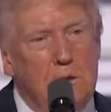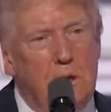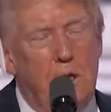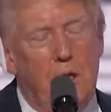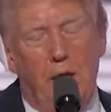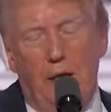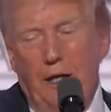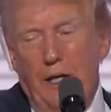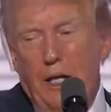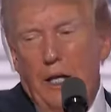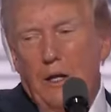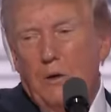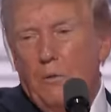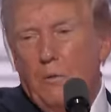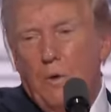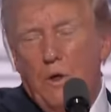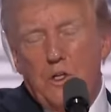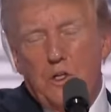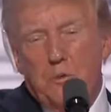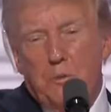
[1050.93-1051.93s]
And again,
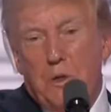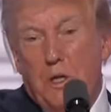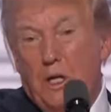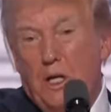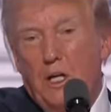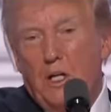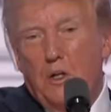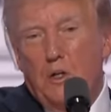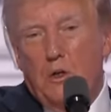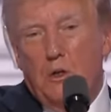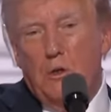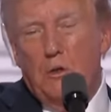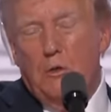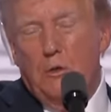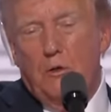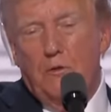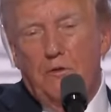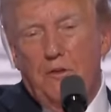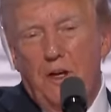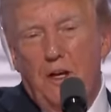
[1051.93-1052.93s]
when speaking to
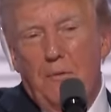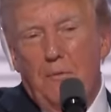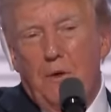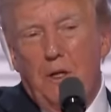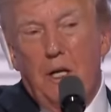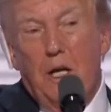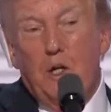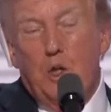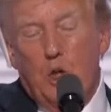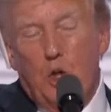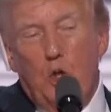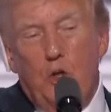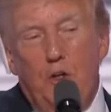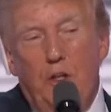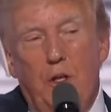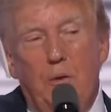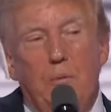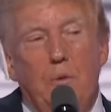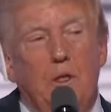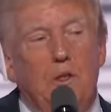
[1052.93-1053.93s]
the family, I told
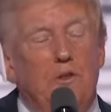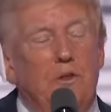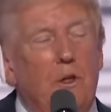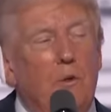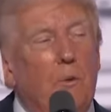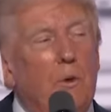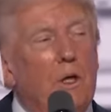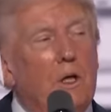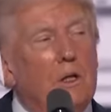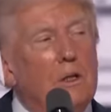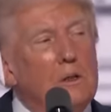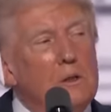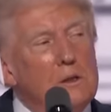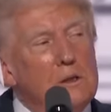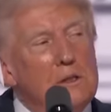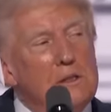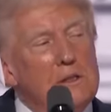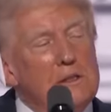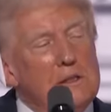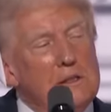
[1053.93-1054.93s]
them, I said, Well,
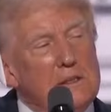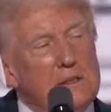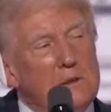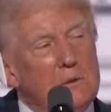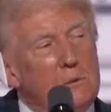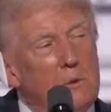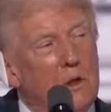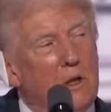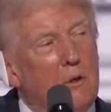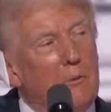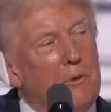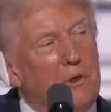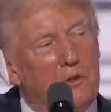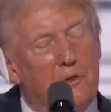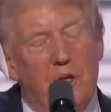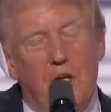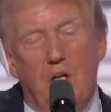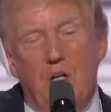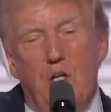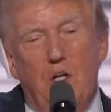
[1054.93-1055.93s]
I'm going to be
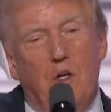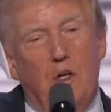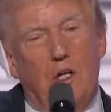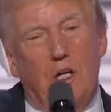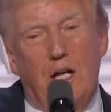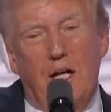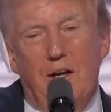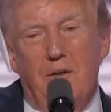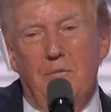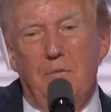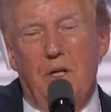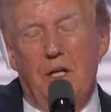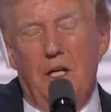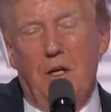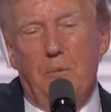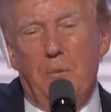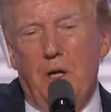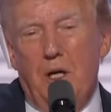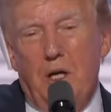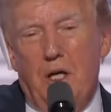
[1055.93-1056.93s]
sending you a lot of money,
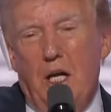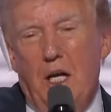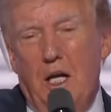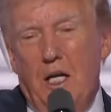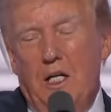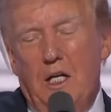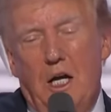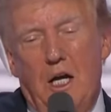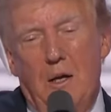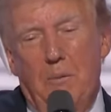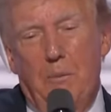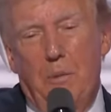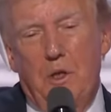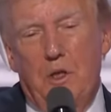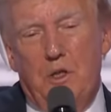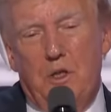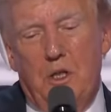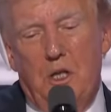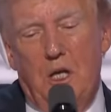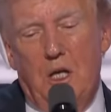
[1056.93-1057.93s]
but it can't
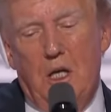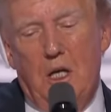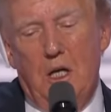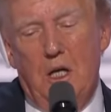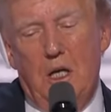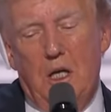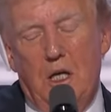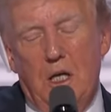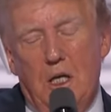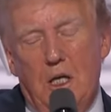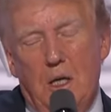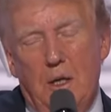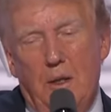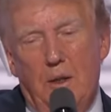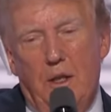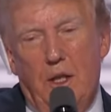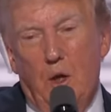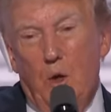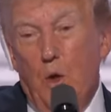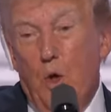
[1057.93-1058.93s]
compensate
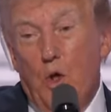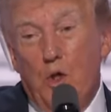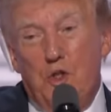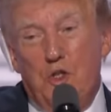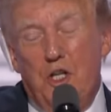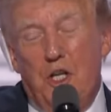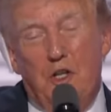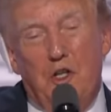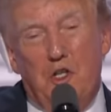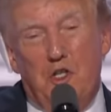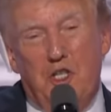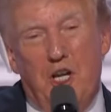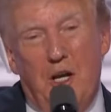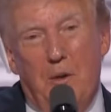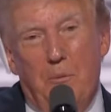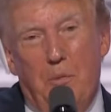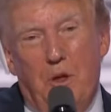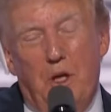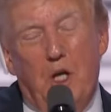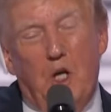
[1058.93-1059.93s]
they all said the
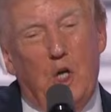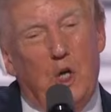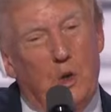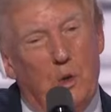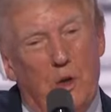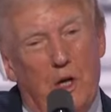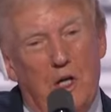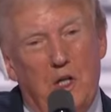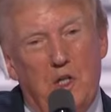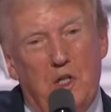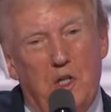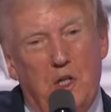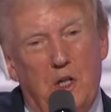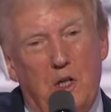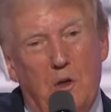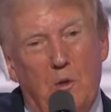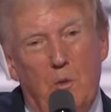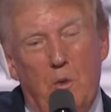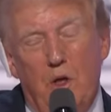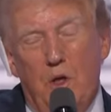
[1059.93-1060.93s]
same thing. You're right,
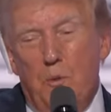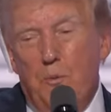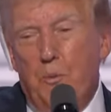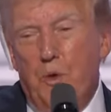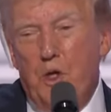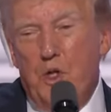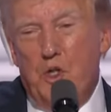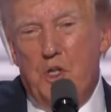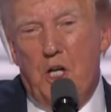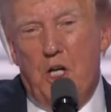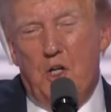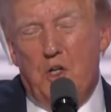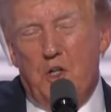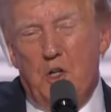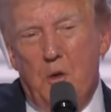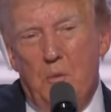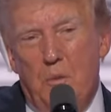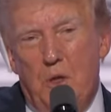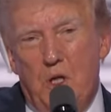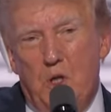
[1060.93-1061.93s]
sir. We appreciate
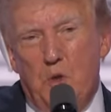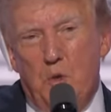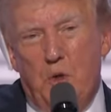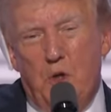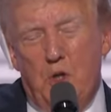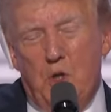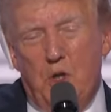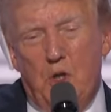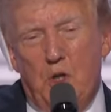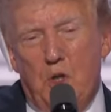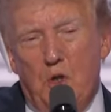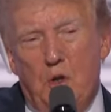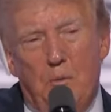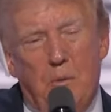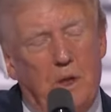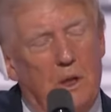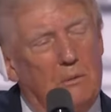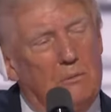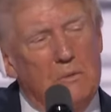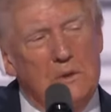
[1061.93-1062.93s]
so much what you're doing,
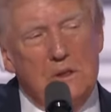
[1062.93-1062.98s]
but